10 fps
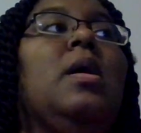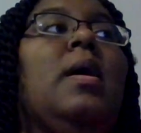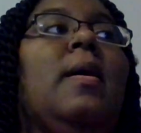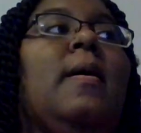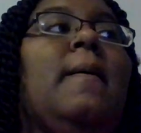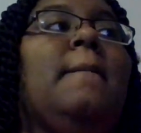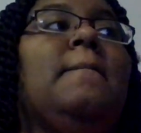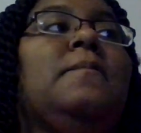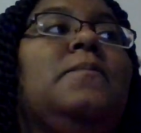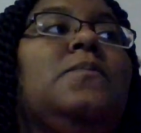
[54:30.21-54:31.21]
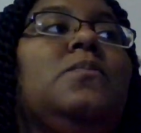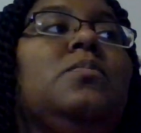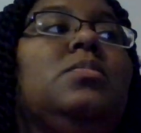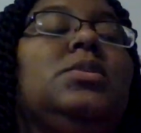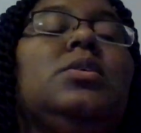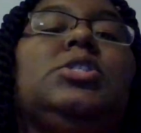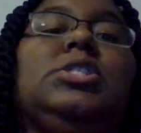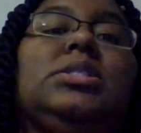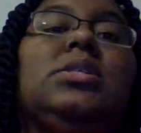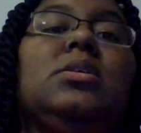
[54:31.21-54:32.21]
Um, so it's
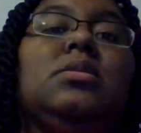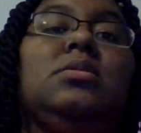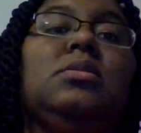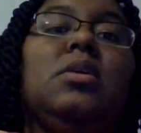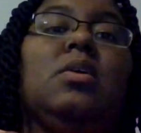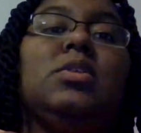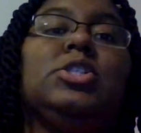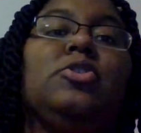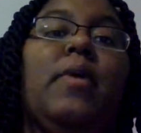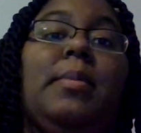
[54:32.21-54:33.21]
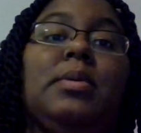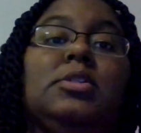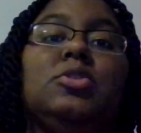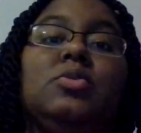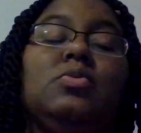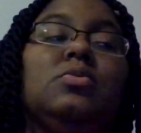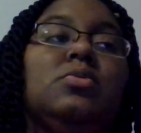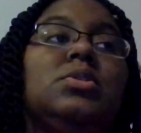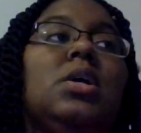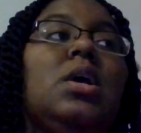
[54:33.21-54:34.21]
just the, you know, the scraping
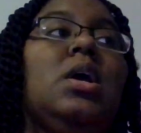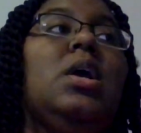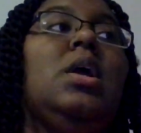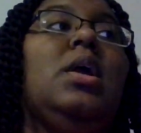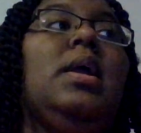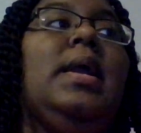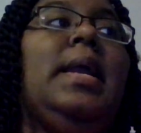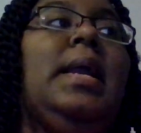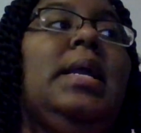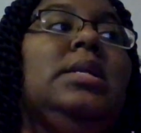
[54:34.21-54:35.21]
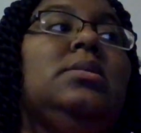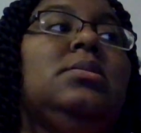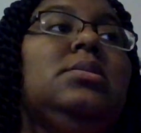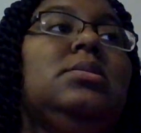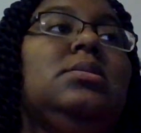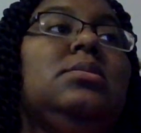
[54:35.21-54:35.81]
tools. And